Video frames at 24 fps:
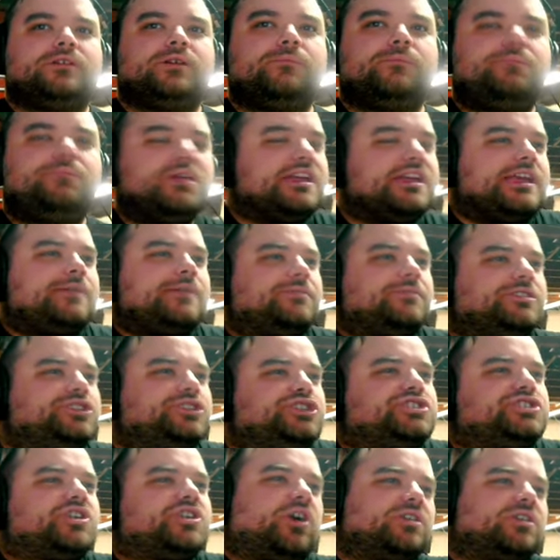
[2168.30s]
Being able to
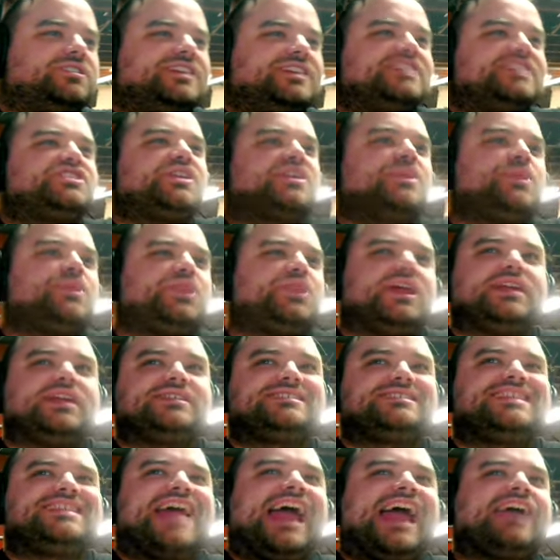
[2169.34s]
just audition
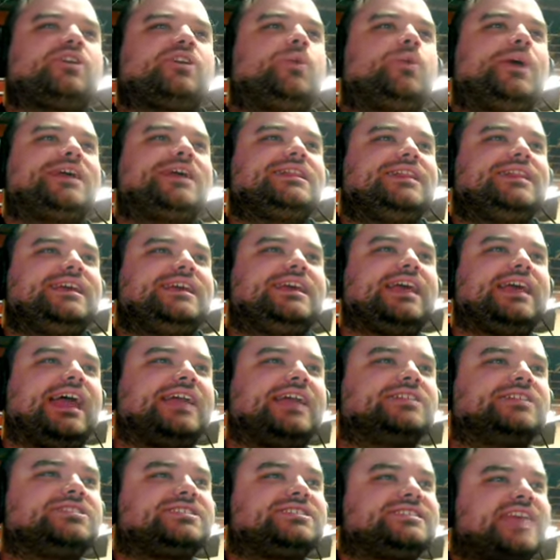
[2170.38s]
things that quickly
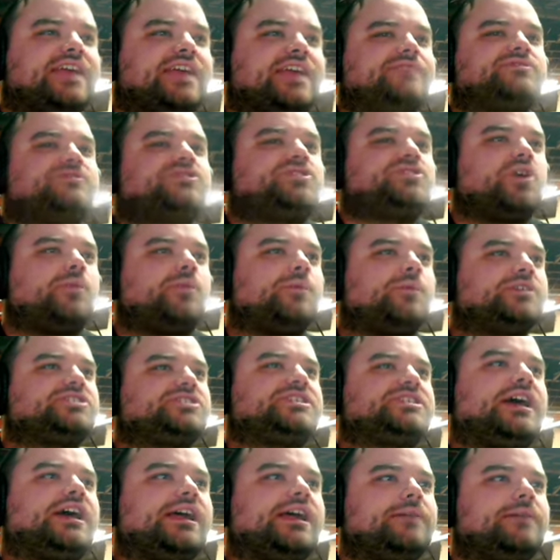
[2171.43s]
and save so much
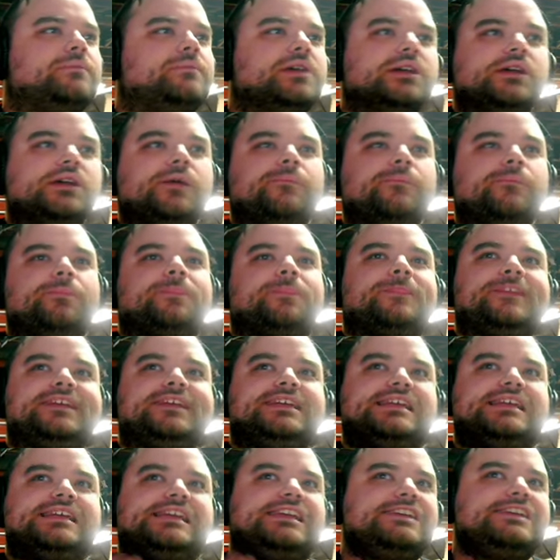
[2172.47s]
time,
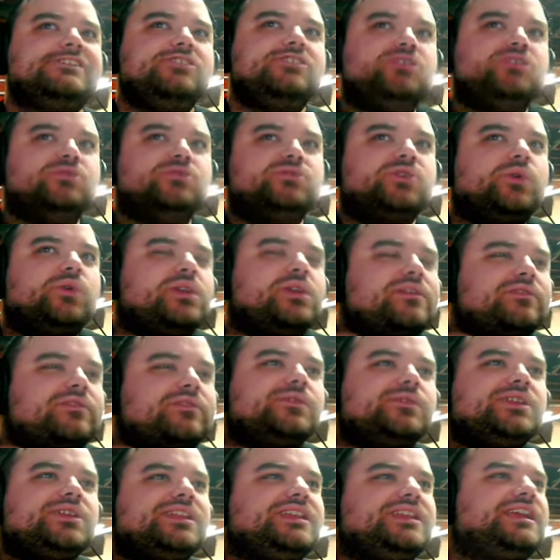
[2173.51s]
you don't even
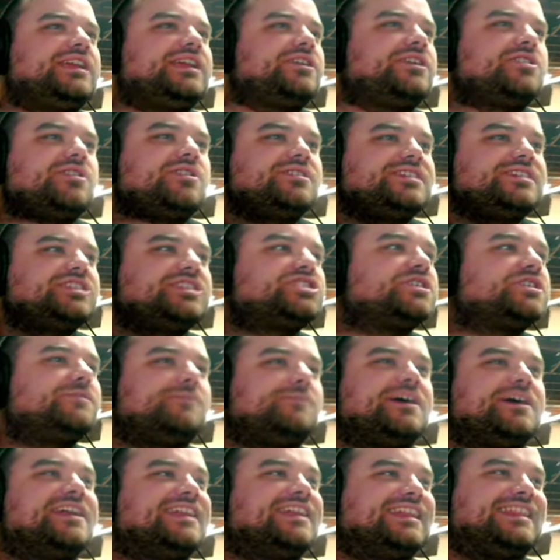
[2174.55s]
really need an audition
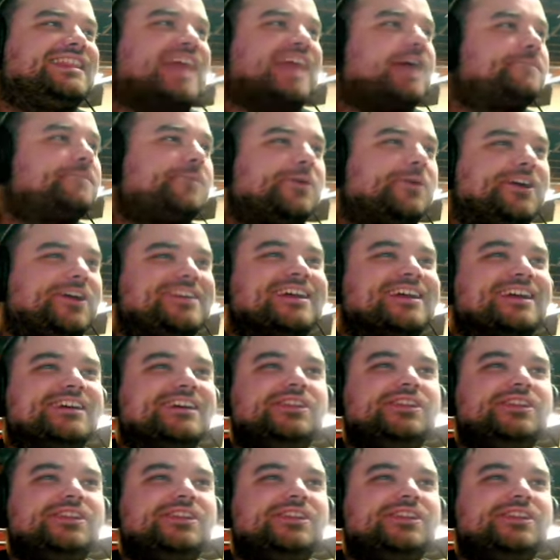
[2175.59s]
button at that point.